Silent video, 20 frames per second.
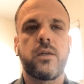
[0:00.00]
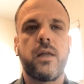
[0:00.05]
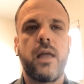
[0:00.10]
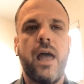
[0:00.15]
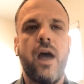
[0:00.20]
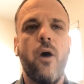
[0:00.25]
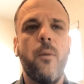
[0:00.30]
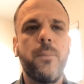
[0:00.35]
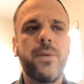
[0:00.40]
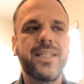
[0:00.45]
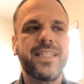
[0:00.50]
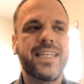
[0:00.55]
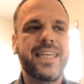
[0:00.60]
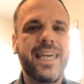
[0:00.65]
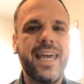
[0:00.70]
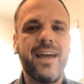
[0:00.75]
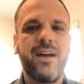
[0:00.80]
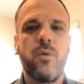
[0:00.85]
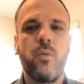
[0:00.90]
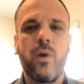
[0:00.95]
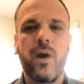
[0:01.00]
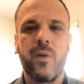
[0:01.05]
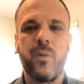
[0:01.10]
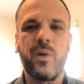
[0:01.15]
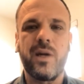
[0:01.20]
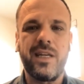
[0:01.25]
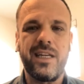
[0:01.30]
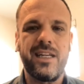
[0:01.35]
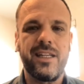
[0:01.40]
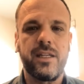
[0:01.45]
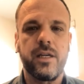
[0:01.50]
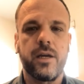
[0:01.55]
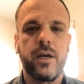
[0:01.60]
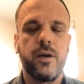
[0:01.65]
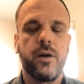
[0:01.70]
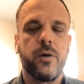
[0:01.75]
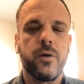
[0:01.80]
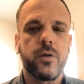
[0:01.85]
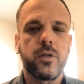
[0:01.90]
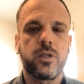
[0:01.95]
help us get where we need to
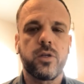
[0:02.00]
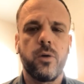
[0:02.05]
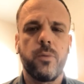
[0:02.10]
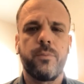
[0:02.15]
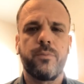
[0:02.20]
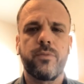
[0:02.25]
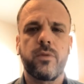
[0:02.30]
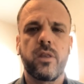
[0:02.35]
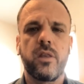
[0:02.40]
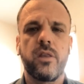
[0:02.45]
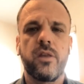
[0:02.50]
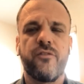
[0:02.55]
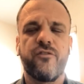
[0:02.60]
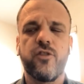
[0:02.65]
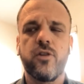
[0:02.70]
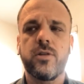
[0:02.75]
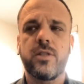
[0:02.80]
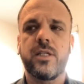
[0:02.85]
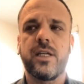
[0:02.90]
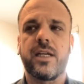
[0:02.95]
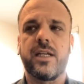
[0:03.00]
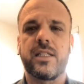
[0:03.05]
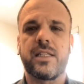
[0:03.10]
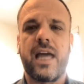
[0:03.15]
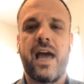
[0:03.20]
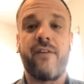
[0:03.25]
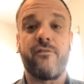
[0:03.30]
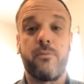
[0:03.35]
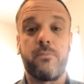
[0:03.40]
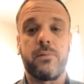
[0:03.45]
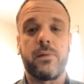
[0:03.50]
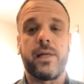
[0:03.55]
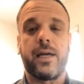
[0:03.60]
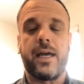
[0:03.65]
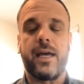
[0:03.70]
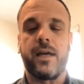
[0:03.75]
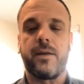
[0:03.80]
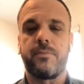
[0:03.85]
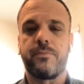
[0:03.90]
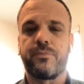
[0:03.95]
go. So the first thing is to have a
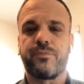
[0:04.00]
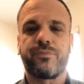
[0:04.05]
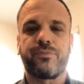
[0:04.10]
plan.